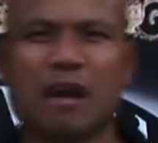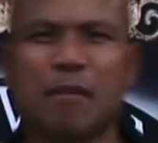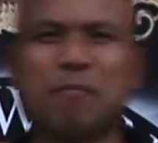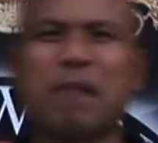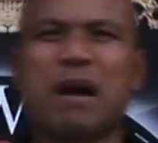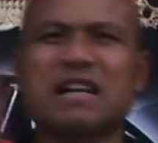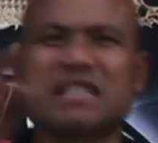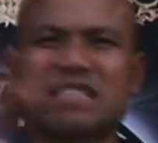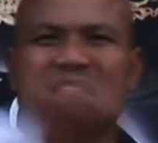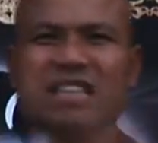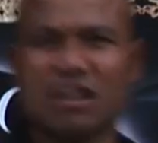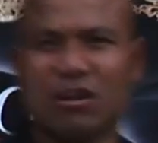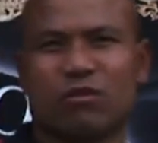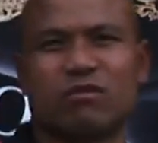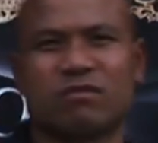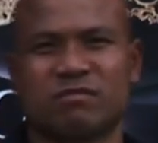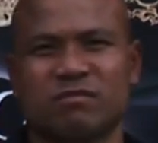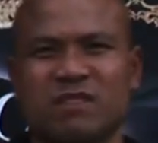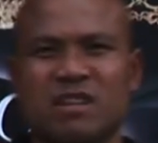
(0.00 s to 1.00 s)

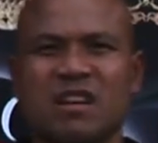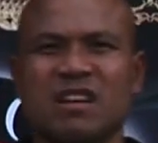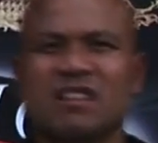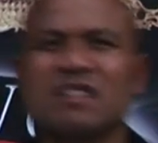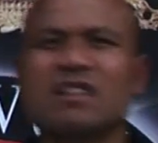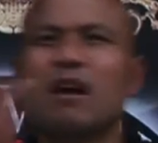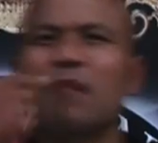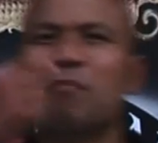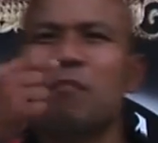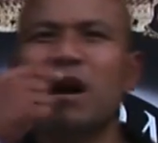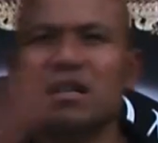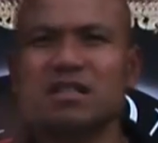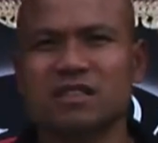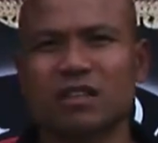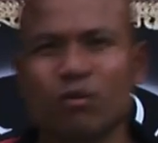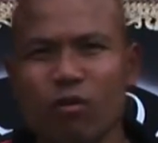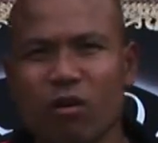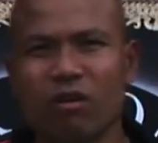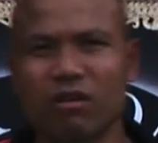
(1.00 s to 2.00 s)
myself, the
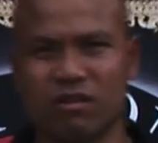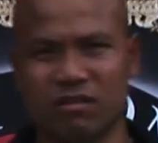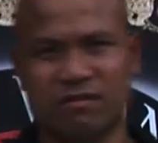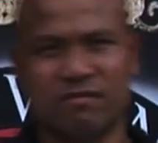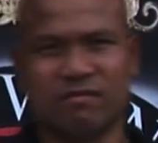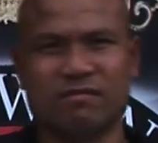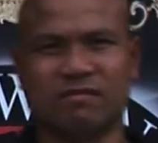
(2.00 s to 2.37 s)
Master Wong.